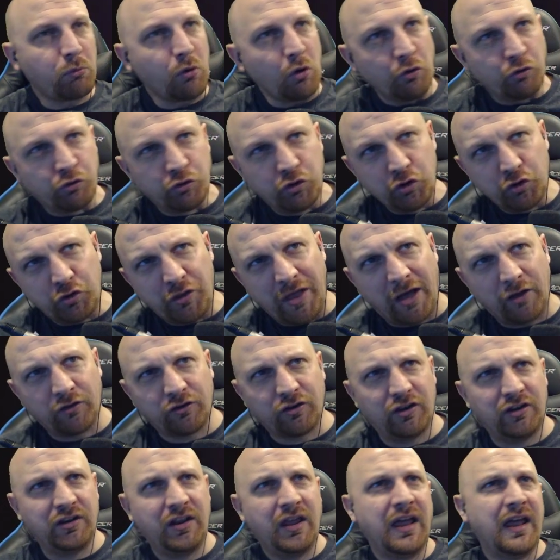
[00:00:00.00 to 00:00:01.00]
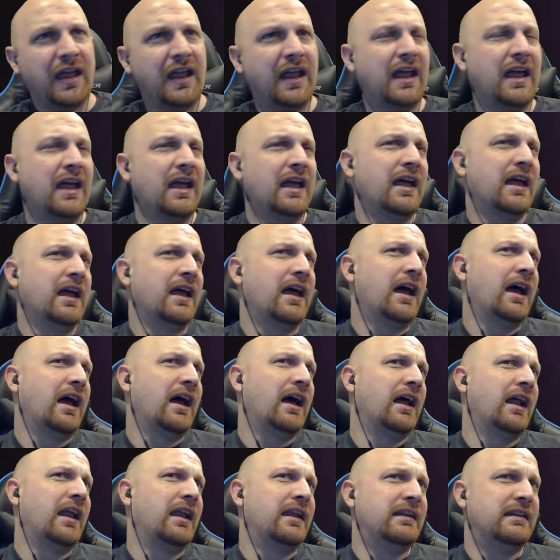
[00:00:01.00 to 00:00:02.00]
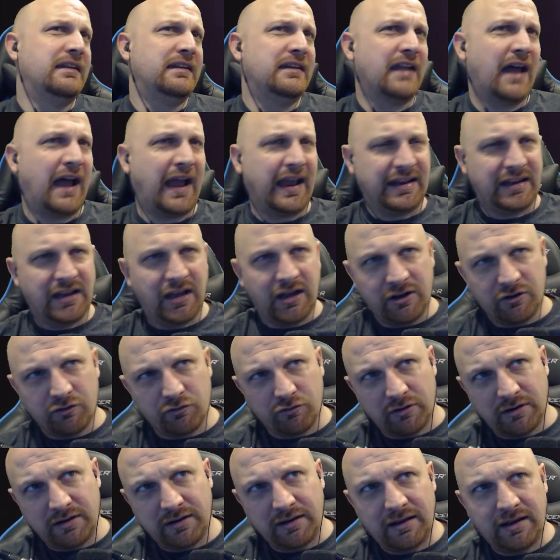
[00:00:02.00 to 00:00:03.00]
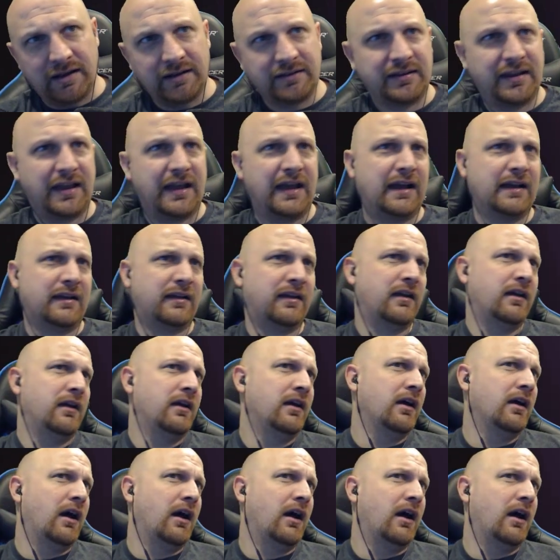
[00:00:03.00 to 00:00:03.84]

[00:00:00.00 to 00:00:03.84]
2,900 attack,